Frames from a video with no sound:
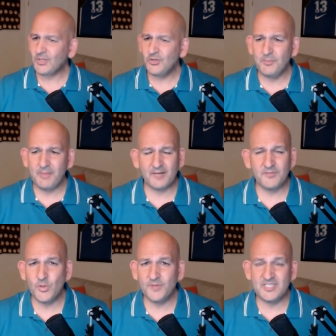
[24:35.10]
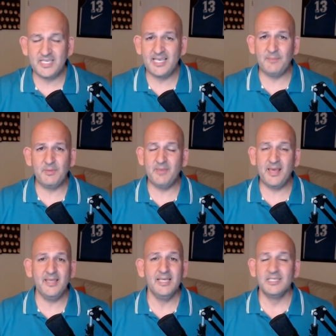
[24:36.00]
You can bet on U F C, M M
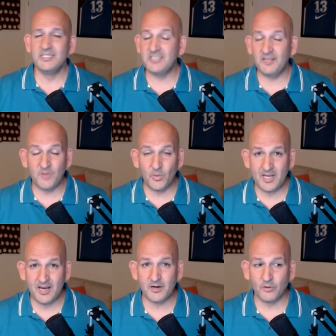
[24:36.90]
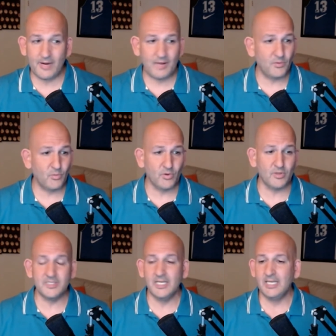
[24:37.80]
A, stuff going on around the
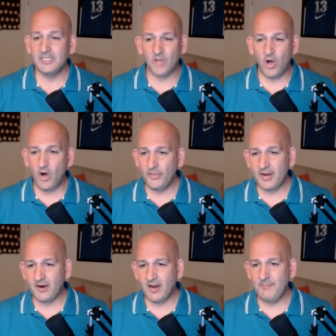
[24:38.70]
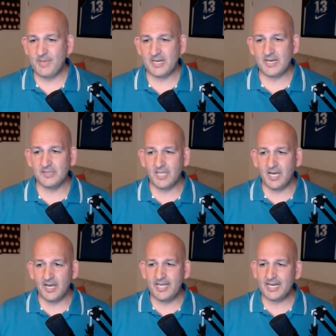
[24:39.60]
world. It's all there on
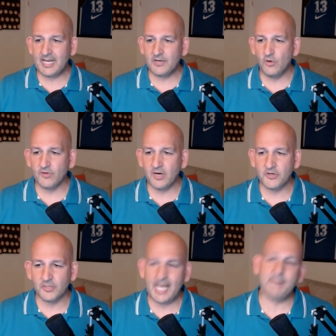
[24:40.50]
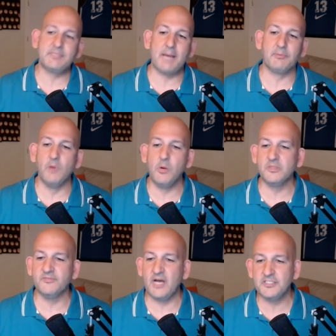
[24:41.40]
BetOnline. Head on over on your laptop or mobile
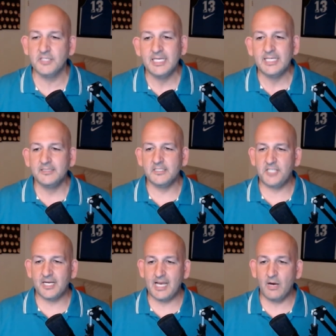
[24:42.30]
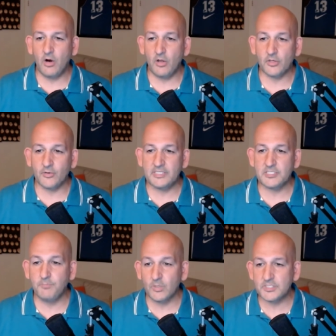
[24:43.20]
device to check out all the great
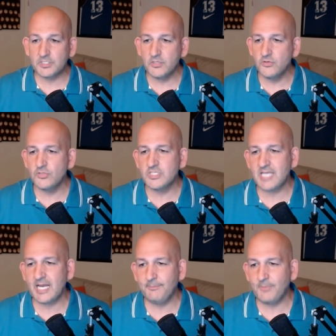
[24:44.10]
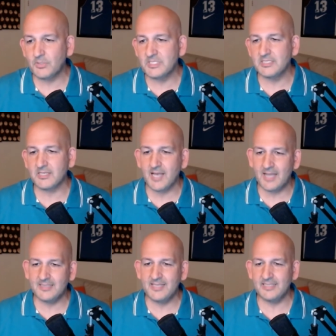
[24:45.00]
sports news, sign-up bonuses, and
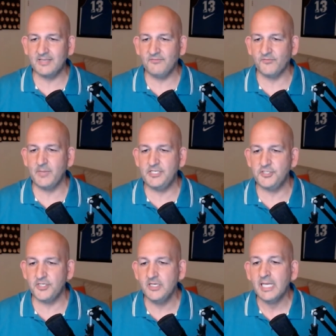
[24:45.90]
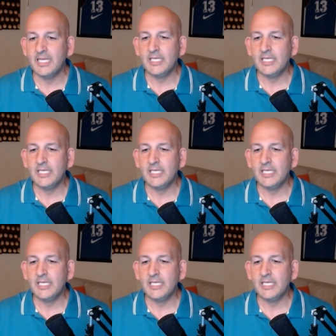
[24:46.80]
contest information.